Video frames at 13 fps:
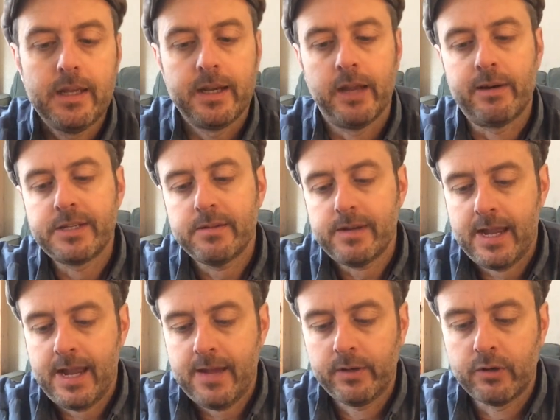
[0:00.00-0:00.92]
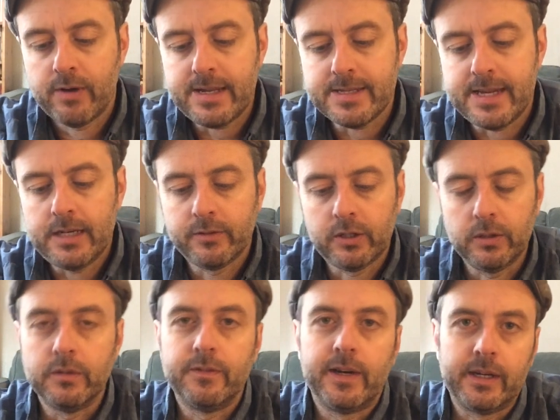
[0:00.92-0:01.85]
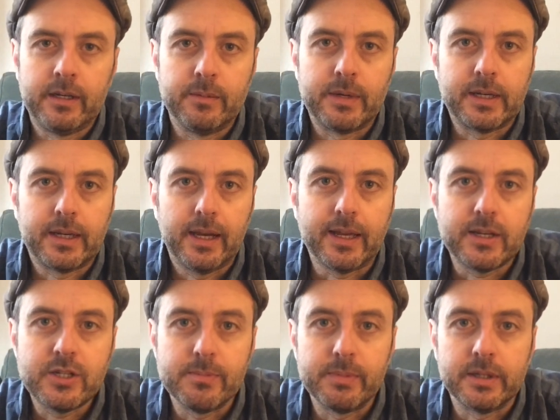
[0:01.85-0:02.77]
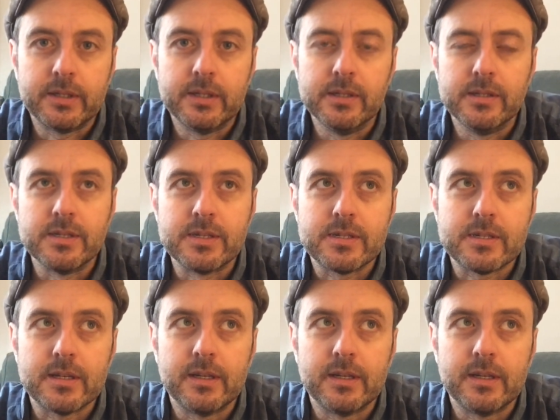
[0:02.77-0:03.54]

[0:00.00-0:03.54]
Now I don't have a great deal of coloured vinyl in my collection because